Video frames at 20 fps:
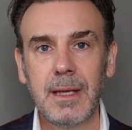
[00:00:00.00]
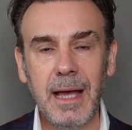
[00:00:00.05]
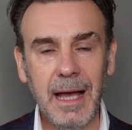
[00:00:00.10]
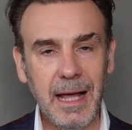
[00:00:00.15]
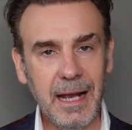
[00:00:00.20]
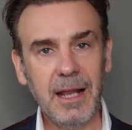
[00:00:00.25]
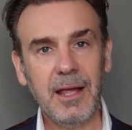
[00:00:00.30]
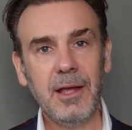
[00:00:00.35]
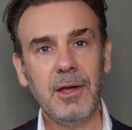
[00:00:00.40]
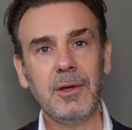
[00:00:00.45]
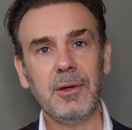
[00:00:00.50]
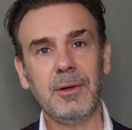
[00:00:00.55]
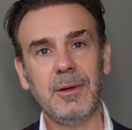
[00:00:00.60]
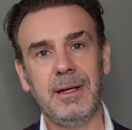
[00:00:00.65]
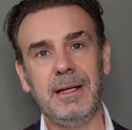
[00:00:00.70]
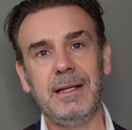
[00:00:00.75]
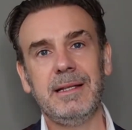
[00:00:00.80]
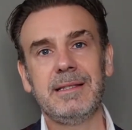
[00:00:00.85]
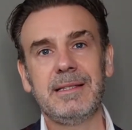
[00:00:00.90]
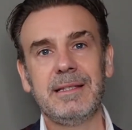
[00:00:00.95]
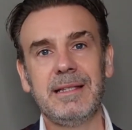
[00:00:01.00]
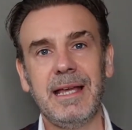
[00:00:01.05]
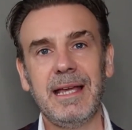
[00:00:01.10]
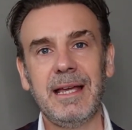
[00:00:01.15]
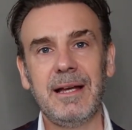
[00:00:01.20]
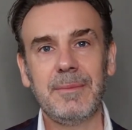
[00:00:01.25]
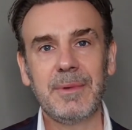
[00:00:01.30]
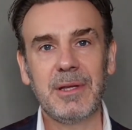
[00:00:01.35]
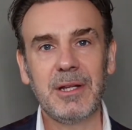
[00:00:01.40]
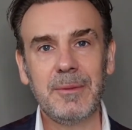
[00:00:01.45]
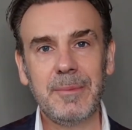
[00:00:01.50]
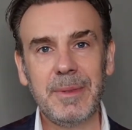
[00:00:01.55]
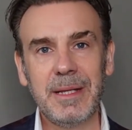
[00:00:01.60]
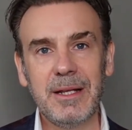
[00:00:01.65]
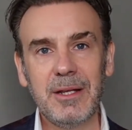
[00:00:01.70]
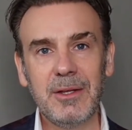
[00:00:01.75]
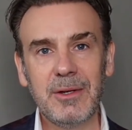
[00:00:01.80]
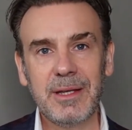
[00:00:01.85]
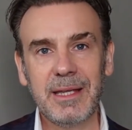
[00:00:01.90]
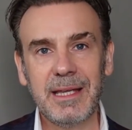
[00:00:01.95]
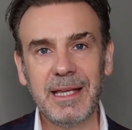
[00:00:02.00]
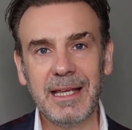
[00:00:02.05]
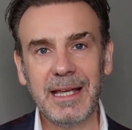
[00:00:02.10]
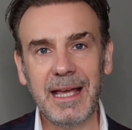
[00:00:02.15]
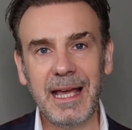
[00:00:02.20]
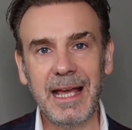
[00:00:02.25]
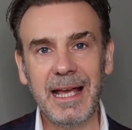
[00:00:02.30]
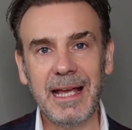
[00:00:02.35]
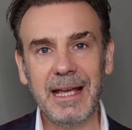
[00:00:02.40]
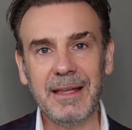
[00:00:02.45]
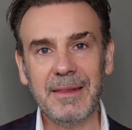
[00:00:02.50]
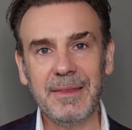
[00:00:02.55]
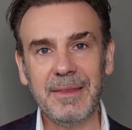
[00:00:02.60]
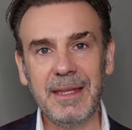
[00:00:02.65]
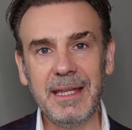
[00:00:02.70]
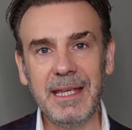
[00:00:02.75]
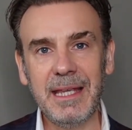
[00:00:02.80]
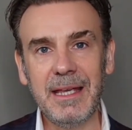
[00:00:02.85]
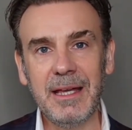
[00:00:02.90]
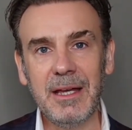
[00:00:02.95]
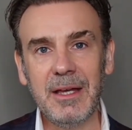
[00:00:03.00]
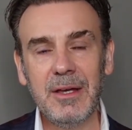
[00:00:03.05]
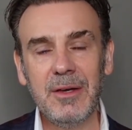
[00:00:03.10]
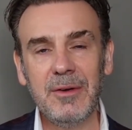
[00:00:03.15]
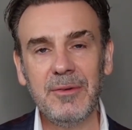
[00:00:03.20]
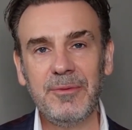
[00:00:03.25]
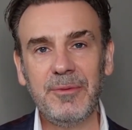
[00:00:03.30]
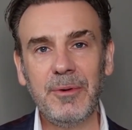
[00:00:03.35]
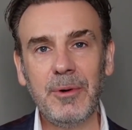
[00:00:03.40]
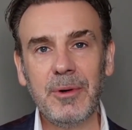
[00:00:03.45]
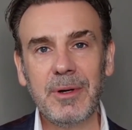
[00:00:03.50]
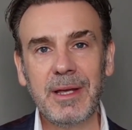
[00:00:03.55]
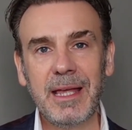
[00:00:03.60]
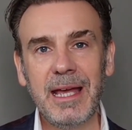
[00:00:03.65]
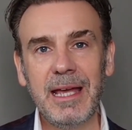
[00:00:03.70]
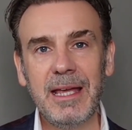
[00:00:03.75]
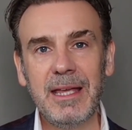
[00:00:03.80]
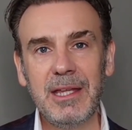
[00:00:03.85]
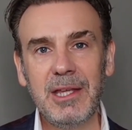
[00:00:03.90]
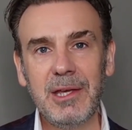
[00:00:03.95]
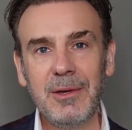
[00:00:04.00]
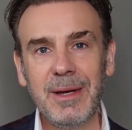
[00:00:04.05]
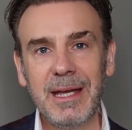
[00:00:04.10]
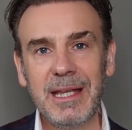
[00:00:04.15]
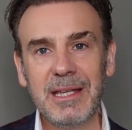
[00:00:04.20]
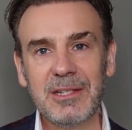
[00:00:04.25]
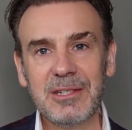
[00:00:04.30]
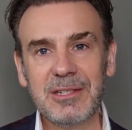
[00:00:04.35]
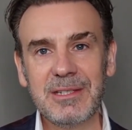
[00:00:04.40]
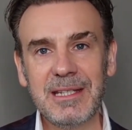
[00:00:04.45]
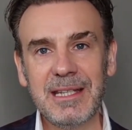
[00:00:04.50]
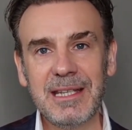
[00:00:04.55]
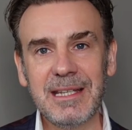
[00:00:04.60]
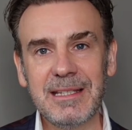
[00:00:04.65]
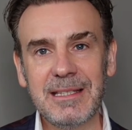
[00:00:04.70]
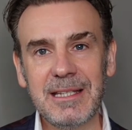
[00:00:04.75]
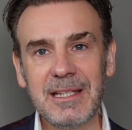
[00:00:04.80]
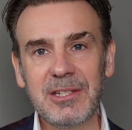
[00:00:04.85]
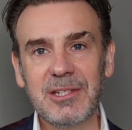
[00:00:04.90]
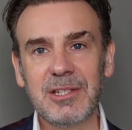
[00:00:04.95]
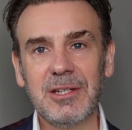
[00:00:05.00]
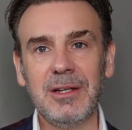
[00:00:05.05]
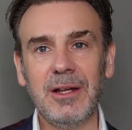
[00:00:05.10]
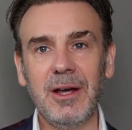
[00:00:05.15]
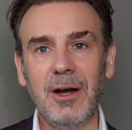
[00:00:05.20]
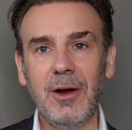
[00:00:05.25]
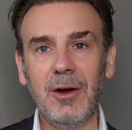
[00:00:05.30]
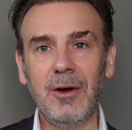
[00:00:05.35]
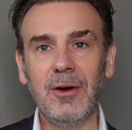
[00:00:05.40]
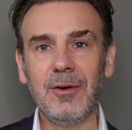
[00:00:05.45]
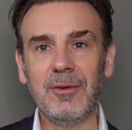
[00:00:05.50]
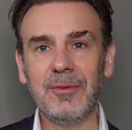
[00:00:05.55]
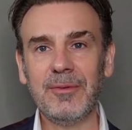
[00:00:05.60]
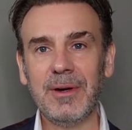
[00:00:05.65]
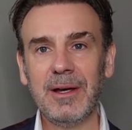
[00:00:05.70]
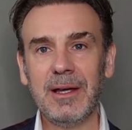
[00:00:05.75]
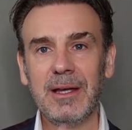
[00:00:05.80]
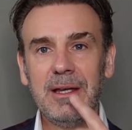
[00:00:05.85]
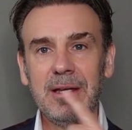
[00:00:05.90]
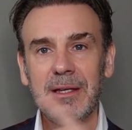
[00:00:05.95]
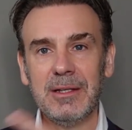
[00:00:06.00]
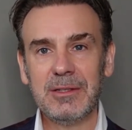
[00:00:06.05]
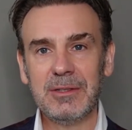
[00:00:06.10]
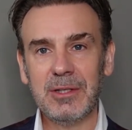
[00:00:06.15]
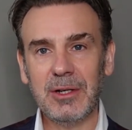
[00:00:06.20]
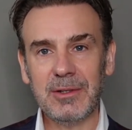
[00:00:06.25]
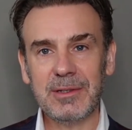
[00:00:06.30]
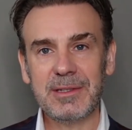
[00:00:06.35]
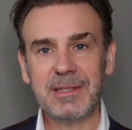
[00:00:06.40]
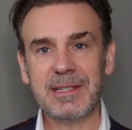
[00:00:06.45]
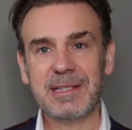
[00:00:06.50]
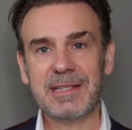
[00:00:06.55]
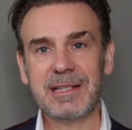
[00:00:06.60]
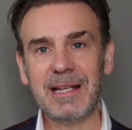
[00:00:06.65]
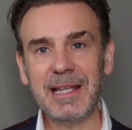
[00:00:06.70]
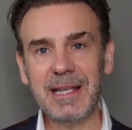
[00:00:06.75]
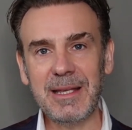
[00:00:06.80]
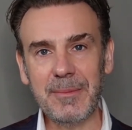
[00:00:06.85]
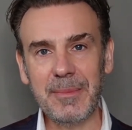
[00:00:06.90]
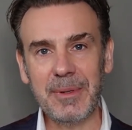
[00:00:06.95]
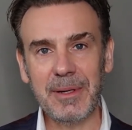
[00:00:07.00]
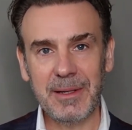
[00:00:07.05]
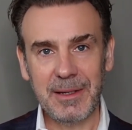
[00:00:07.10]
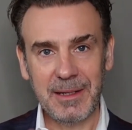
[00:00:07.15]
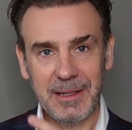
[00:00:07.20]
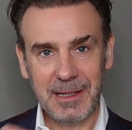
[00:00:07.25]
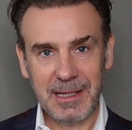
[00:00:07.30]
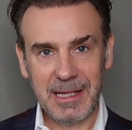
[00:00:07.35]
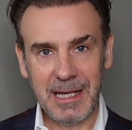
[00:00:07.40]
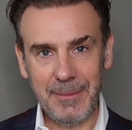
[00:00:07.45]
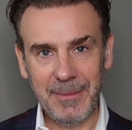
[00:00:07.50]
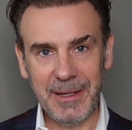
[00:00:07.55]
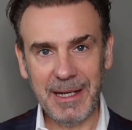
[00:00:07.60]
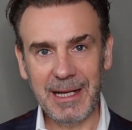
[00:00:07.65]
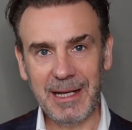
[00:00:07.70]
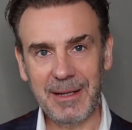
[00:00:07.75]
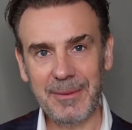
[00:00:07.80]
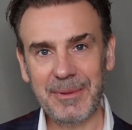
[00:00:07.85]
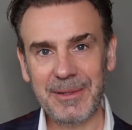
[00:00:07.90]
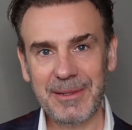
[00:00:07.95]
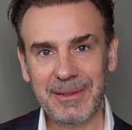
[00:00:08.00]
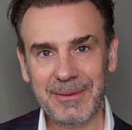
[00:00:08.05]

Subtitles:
Hello, and today I'm going to be looking at the 4K UHD edition of Dr. Sleep coming up.